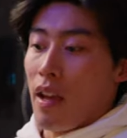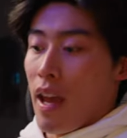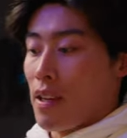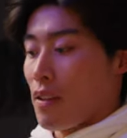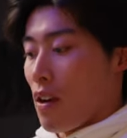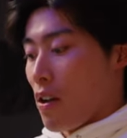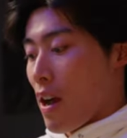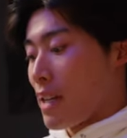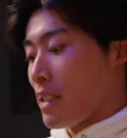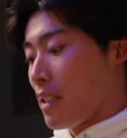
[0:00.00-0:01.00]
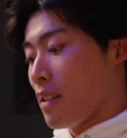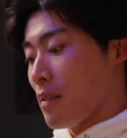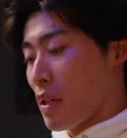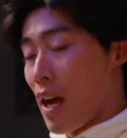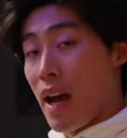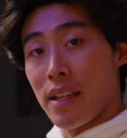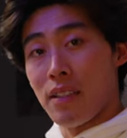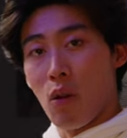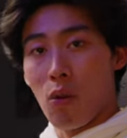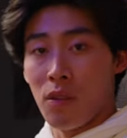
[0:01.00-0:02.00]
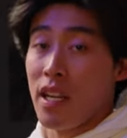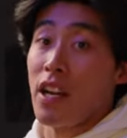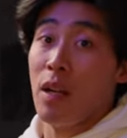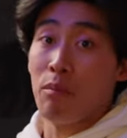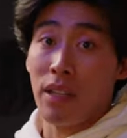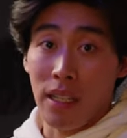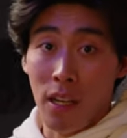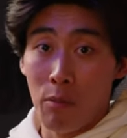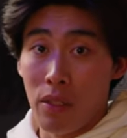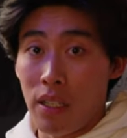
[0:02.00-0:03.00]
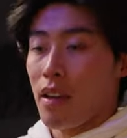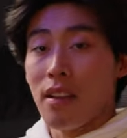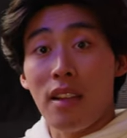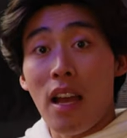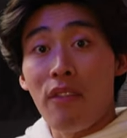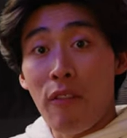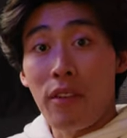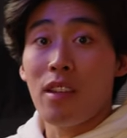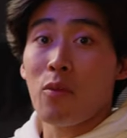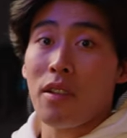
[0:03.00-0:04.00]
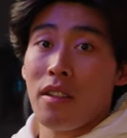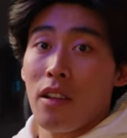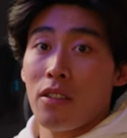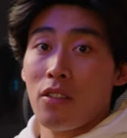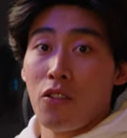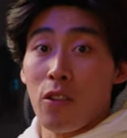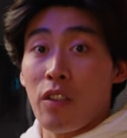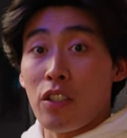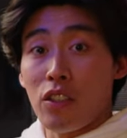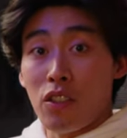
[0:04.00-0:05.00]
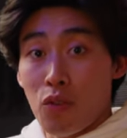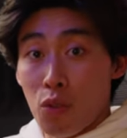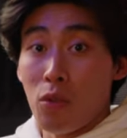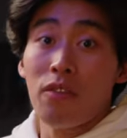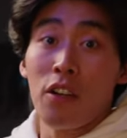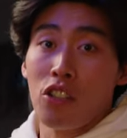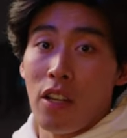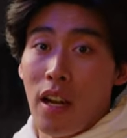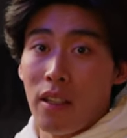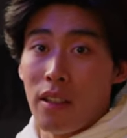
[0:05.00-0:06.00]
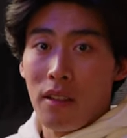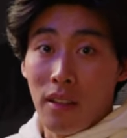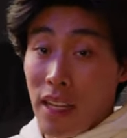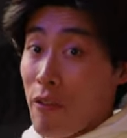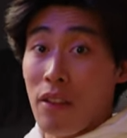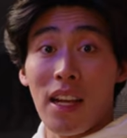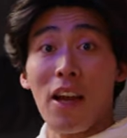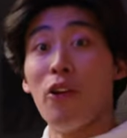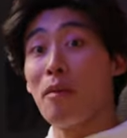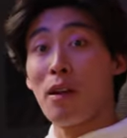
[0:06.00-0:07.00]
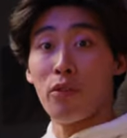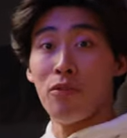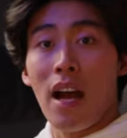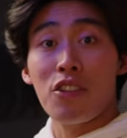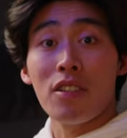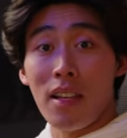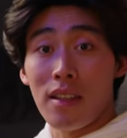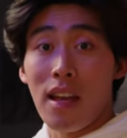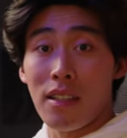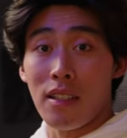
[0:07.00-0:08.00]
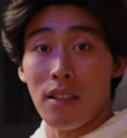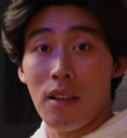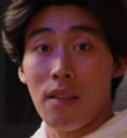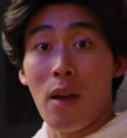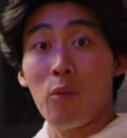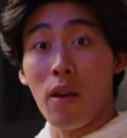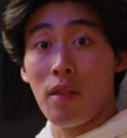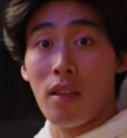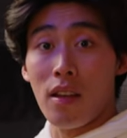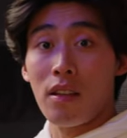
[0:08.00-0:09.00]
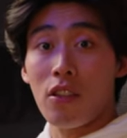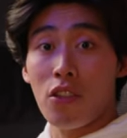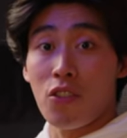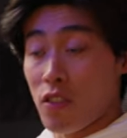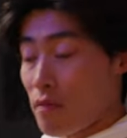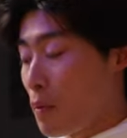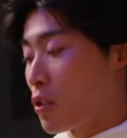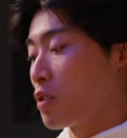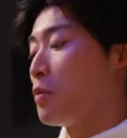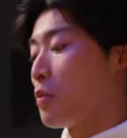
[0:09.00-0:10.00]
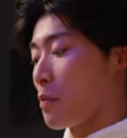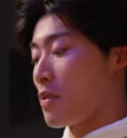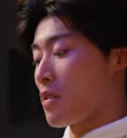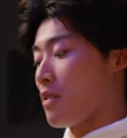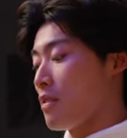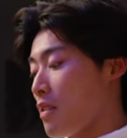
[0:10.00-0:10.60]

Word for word: And our idea behind the whole entire implant company is to have everything we sell serving dual functionality, like everything I own in my room. I just like the idea that one thing could serve multiple purposes.